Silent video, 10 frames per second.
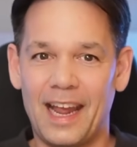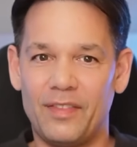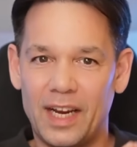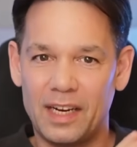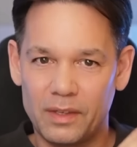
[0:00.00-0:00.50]

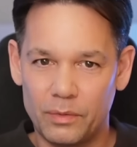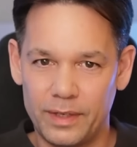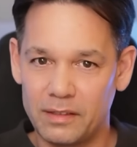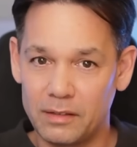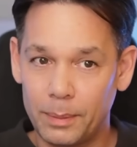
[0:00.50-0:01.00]
And there's a
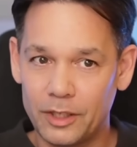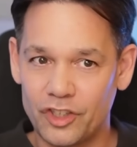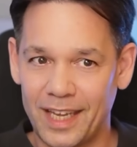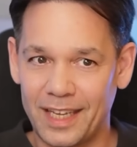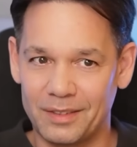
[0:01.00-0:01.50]
reasonable
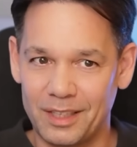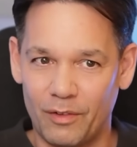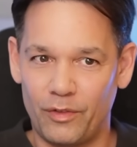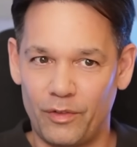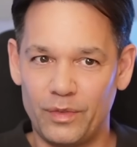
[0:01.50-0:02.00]
chance
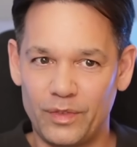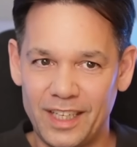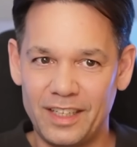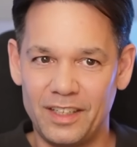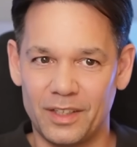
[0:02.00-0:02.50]
in
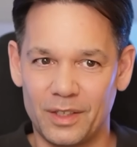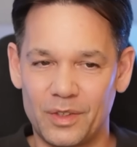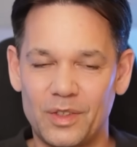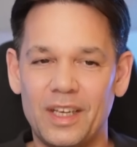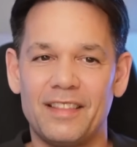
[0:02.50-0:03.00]
15
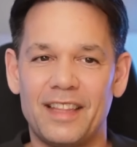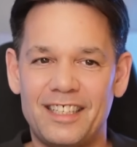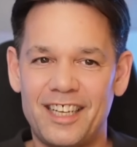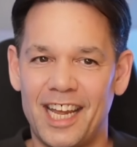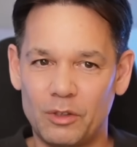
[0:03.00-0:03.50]
years
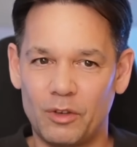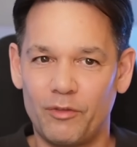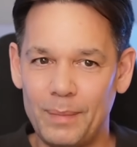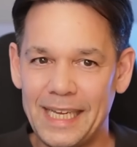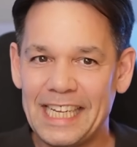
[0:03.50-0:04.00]
that tens of
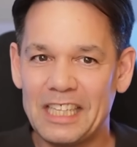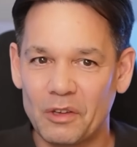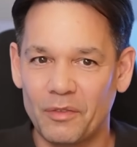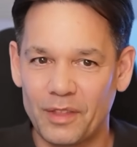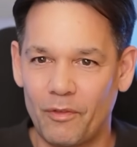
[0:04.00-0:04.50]
millions
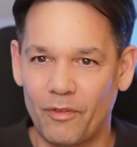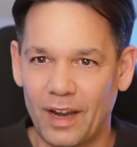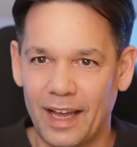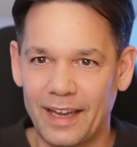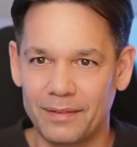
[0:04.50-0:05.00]
of them
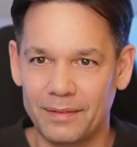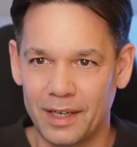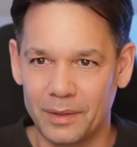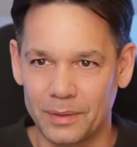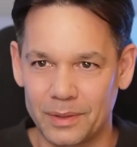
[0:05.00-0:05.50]
fly
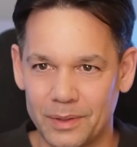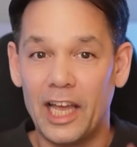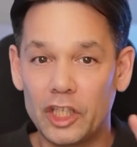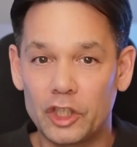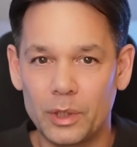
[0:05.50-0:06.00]
around.
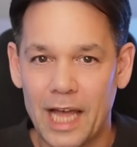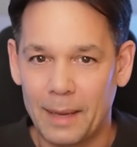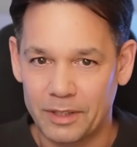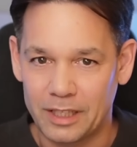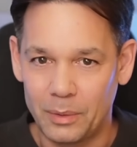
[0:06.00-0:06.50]
It could
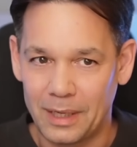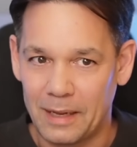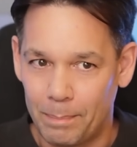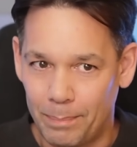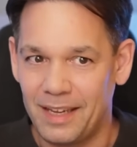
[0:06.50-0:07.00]

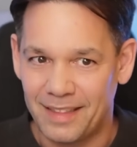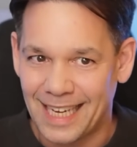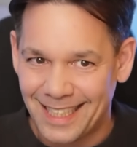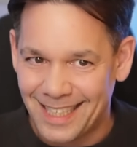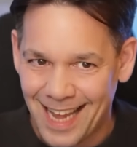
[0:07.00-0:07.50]
absolutely be
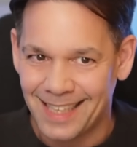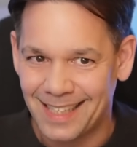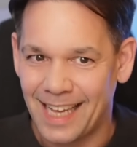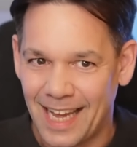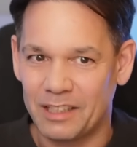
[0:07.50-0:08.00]
that
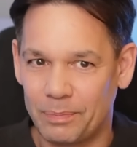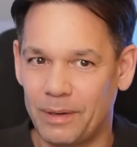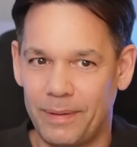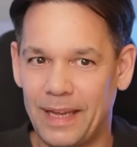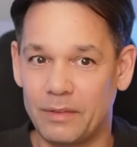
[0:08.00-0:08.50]
Tesla has
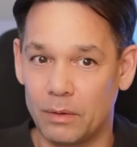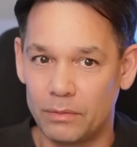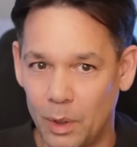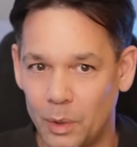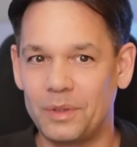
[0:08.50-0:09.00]
prepared the
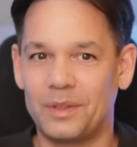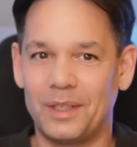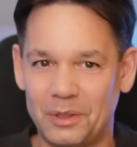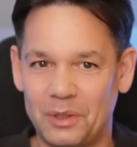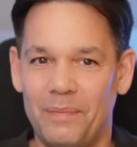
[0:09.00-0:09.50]

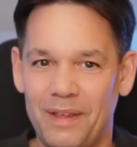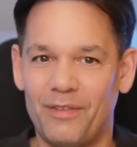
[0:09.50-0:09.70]
Roadster to be